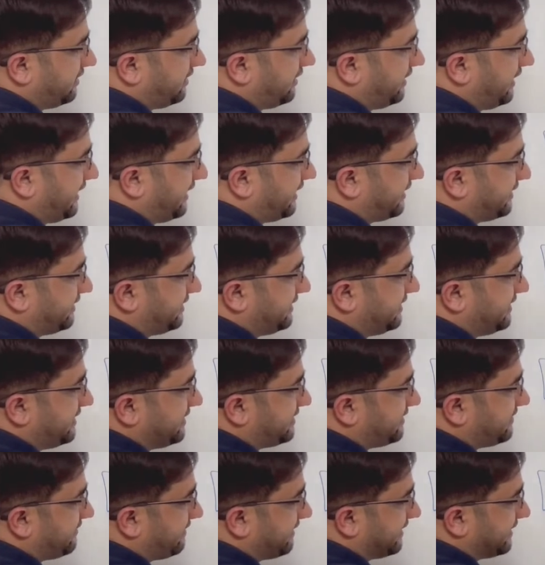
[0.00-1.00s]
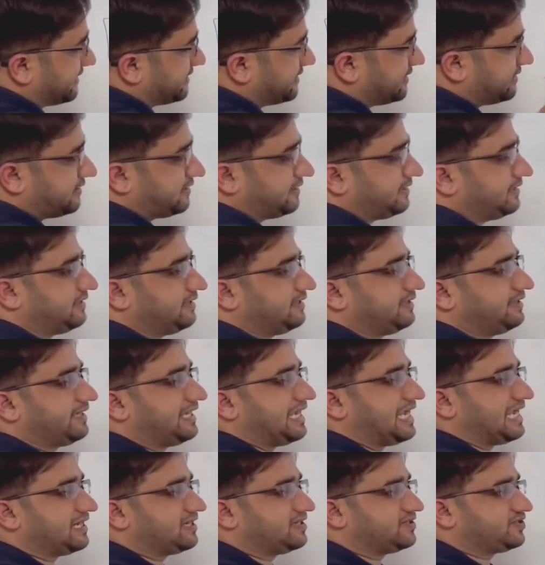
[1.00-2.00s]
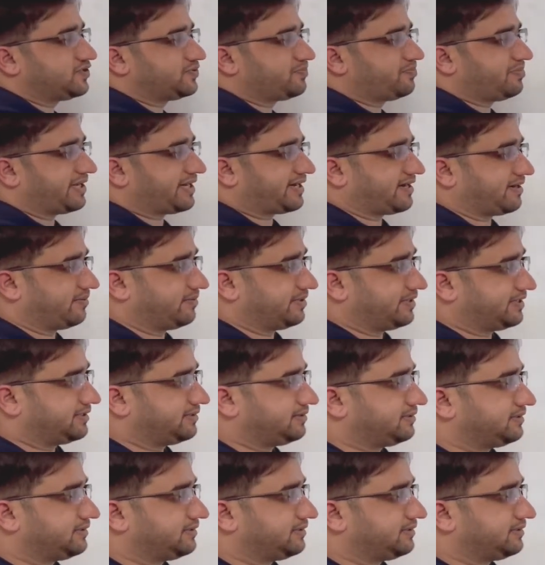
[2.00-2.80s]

at this rate, gallons per hour.